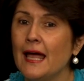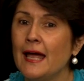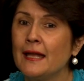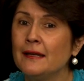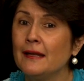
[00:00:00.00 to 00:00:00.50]

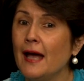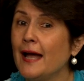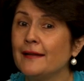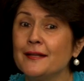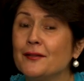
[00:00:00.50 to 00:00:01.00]
And
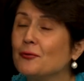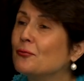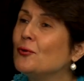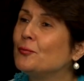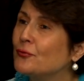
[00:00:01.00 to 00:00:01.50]
I think the
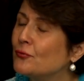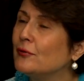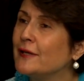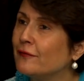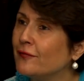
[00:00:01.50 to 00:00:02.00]
group
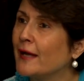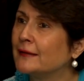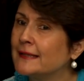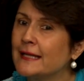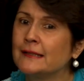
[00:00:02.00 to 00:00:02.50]
truly
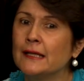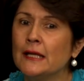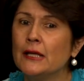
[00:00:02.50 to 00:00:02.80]
felt that,